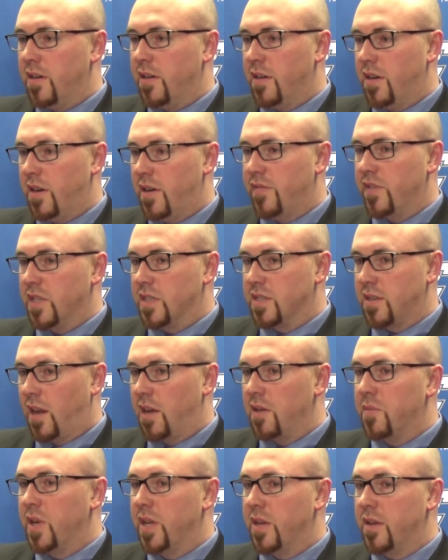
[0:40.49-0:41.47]
of
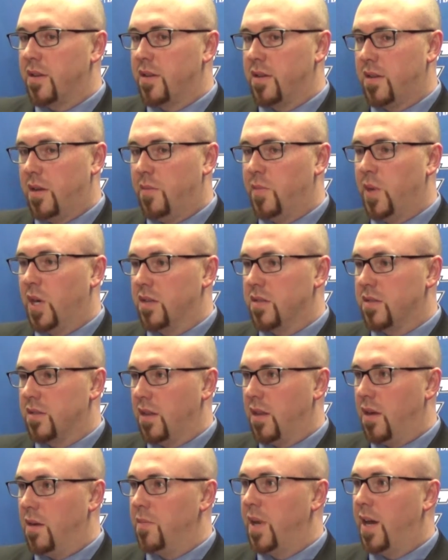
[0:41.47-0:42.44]
excitement
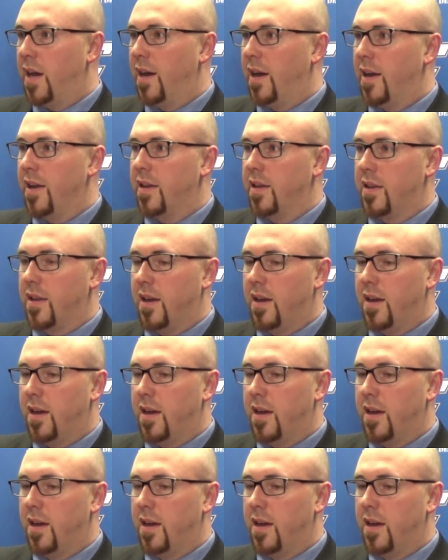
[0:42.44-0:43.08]
amongst alumni